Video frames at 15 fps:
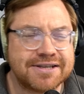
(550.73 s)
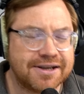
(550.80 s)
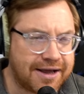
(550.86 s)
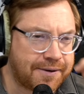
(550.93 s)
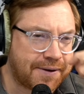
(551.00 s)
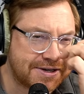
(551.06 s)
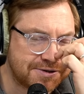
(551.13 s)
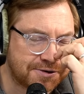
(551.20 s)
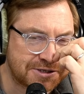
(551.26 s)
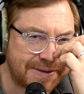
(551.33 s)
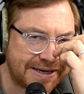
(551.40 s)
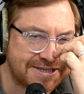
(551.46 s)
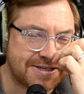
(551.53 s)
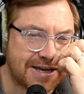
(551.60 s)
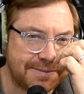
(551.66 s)
So no, I saw some
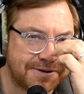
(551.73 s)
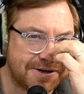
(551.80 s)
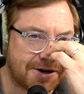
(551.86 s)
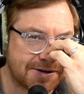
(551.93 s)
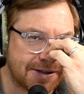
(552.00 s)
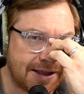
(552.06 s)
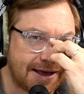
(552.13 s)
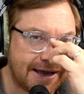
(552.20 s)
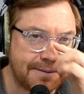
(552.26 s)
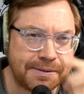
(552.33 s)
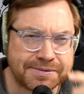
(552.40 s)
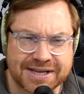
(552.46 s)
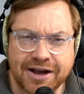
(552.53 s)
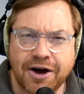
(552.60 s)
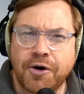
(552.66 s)
excitement online.
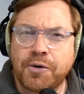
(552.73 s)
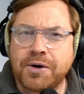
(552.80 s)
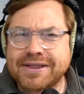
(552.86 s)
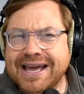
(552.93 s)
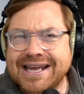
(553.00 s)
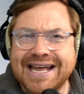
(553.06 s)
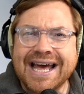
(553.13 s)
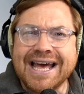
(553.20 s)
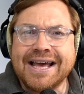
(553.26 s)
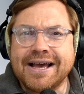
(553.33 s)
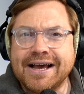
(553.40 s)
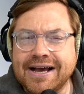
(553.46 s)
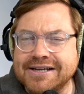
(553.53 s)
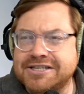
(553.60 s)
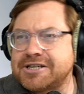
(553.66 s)
People saying, oh, are they going to
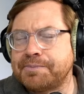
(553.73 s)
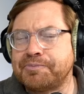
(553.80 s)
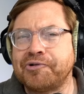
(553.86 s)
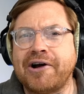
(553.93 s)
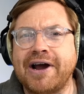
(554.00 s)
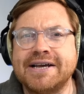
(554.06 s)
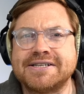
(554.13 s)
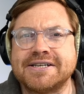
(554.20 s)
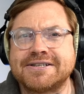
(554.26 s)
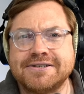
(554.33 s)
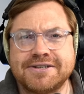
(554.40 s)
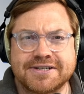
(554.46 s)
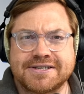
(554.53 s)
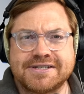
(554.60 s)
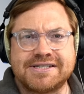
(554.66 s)
surprise us and
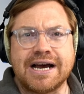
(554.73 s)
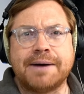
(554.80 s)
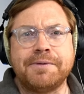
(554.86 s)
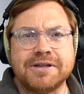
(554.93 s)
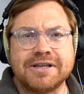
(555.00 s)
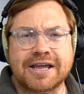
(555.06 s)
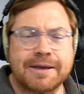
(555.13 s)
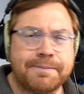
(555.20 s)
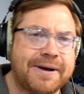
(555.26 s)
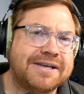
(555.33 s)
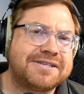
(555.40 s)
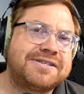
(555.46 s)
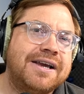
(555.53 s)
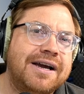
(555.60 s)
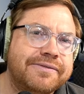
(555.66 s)
just double the
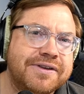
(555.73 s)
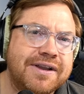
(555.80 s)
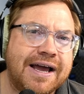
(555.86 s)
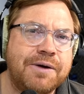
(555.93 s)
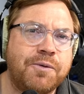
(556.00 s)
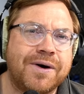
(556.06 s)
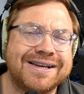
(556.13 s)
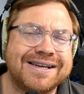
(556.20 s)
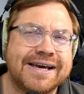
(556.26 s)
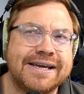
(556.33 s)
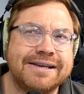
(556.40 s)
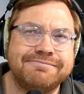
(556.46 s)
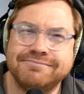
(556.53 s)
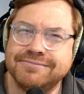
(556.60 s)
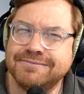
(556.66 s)
capacity overnight one
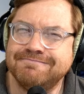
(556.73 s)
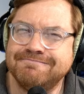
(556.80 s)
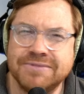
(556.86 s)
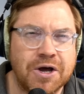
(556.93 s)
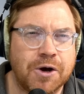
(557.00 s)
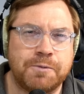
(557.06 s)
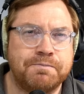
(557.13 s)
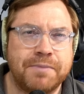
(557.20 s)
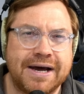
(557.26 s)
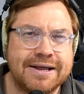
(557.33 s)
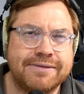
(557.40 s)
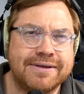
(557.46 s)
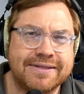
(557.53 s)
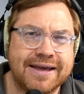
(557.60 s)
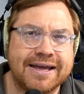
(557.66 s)
day? No, I
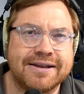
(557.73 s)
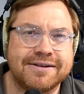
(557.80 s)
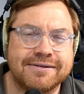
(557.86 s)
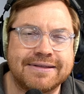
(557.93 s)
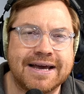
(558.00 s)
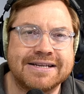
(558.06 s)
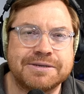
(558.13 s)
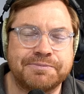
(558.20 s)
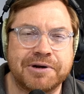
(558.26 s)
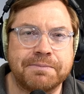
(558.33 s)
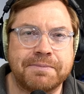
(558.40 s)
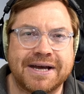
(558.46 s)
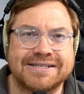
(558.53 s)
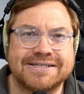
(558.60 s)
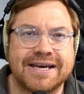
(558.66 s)
don't think they're going to do that. It's a pretty
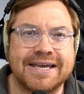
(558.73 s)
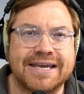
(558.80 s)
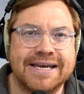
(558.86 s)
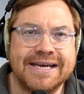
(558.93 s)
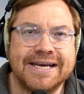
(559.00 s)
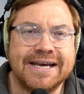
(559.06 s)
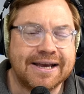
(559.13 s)
bad take.